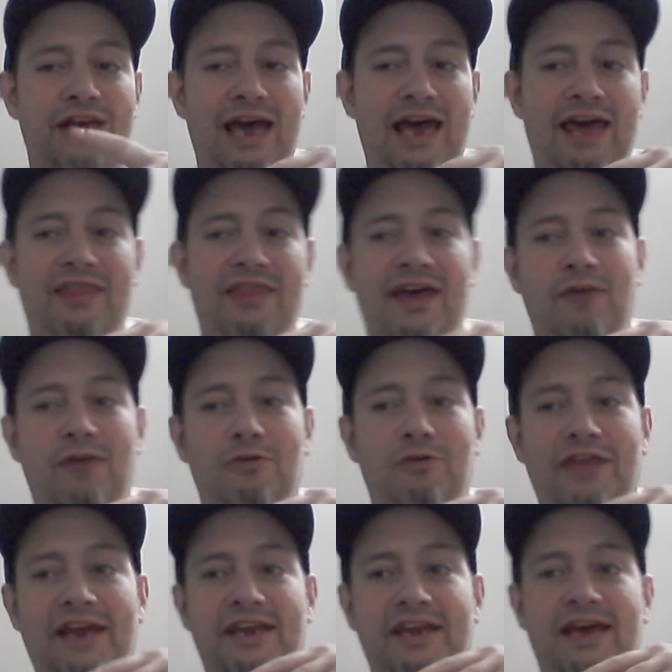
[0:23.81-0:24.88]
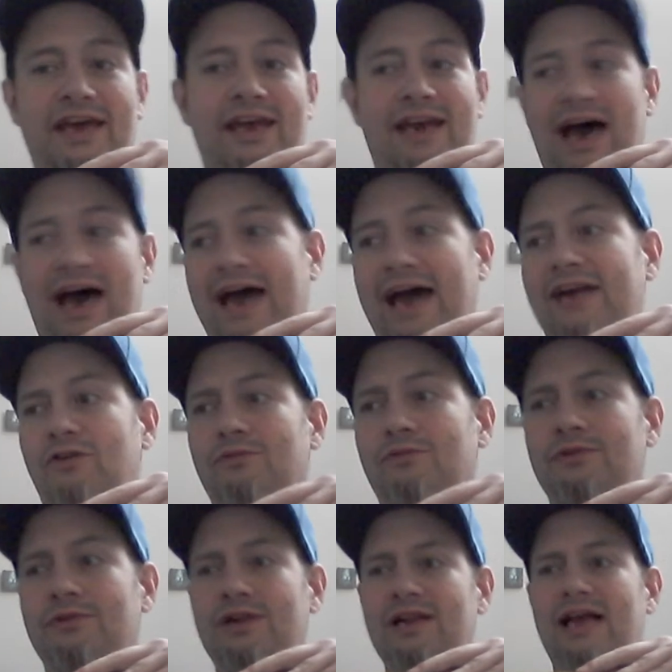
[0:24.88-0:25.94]
and then when they did, I don't
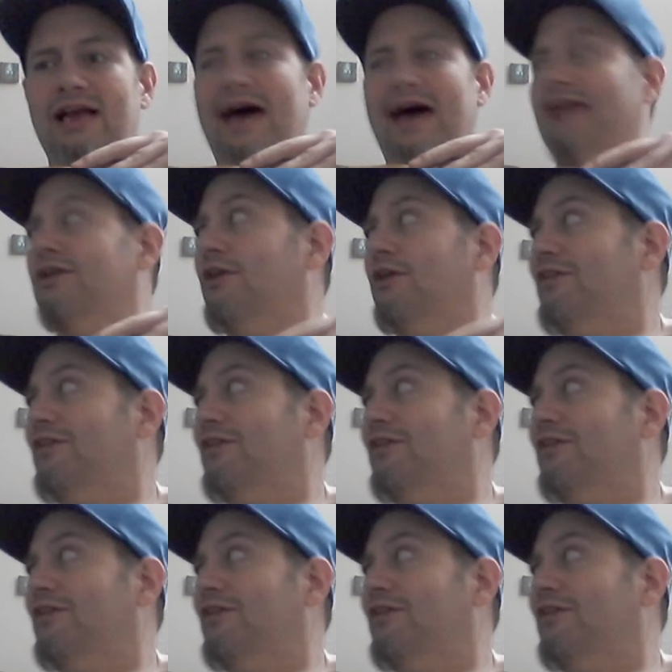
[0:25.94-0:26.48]
know.